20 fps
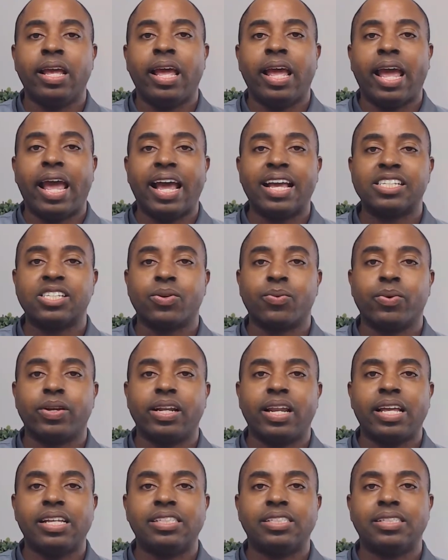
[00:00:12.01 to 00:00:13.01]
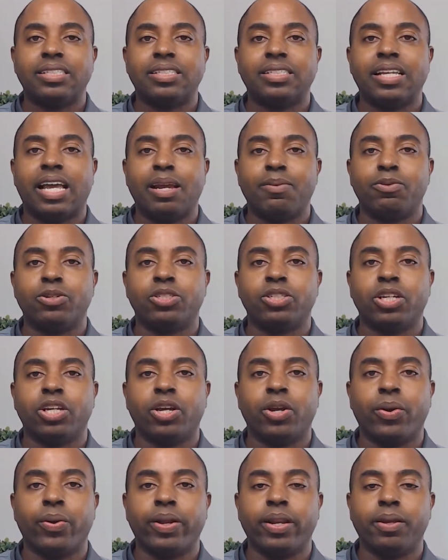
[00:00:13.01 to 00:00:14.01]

as it relates to cybersecurity.